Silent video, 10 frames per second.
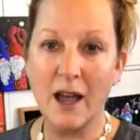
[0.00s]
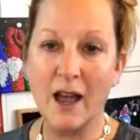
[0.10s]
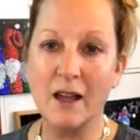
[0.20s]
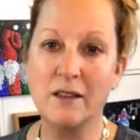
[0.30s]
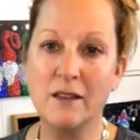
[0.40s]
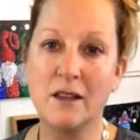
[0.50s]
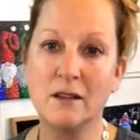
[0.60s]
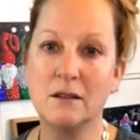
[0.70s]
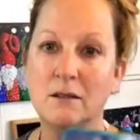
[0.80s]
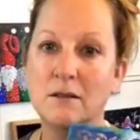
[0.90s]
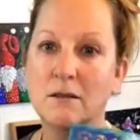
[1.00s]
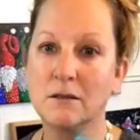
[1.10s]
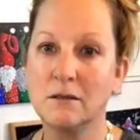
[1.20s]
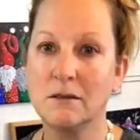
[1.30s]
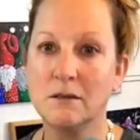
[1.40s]
And then
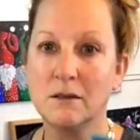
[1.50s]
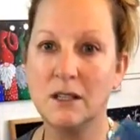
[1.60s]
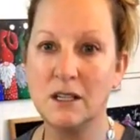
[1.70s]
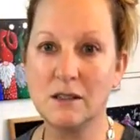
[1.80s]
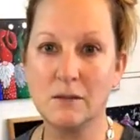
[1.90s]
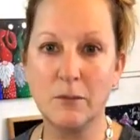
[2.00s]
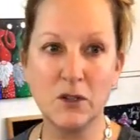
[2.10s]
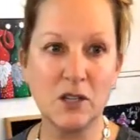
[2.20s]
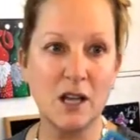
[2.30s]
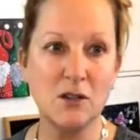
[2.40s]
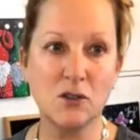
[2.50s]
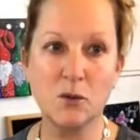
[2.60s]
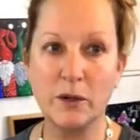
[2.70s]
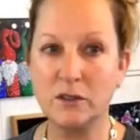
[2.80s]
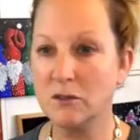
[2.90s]
these multi-use
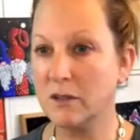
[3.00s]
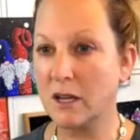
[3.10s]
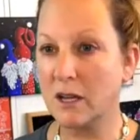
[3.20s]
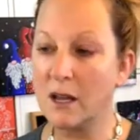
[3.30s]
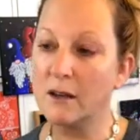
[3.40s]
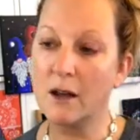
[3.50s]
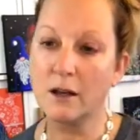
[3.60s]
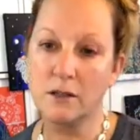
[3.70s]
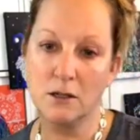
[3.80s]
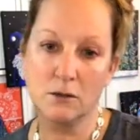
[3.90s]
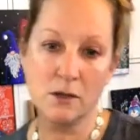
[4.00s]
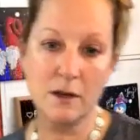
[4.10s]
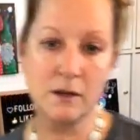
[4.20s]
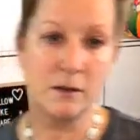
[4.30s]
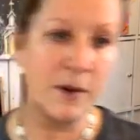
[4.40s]
ones, you tend not to use
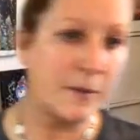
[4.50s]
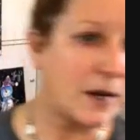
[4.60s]
the Mod